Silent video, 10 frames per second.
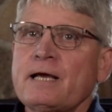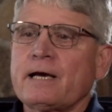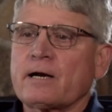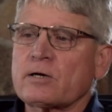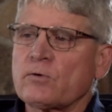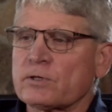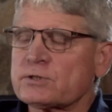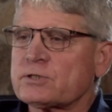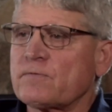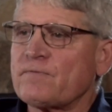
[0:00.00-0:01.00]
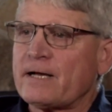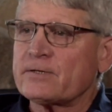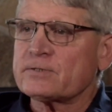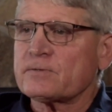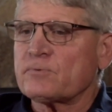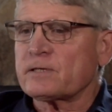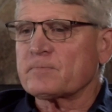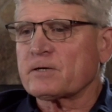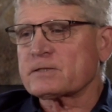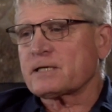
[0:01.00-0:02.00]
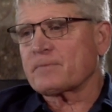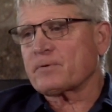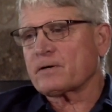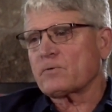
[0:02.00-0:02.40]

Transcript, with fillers: And our cornerstone values at William Lawrence Camp are